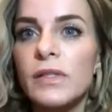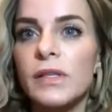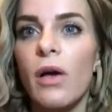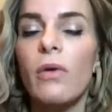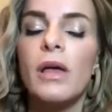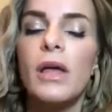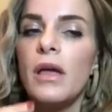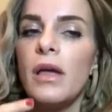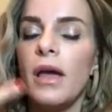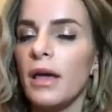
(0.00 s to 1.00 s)
So
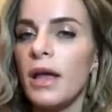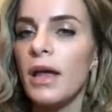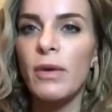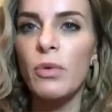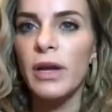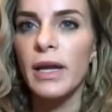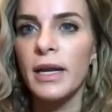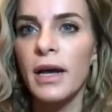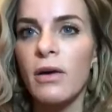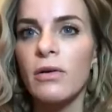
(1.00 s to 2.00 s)
again, if I'm working
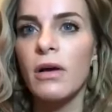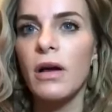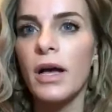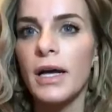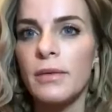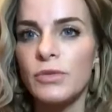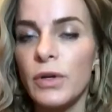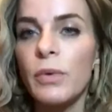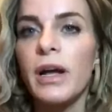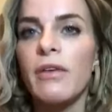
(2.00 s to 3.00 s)
out, doing a
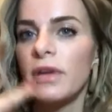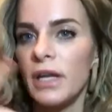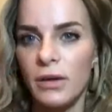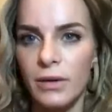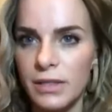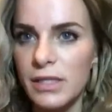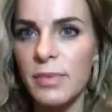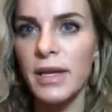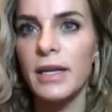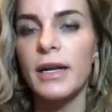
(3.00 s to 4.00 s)
workout video, I'll
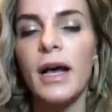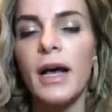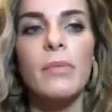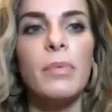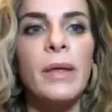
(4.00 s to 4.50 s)
speed it up.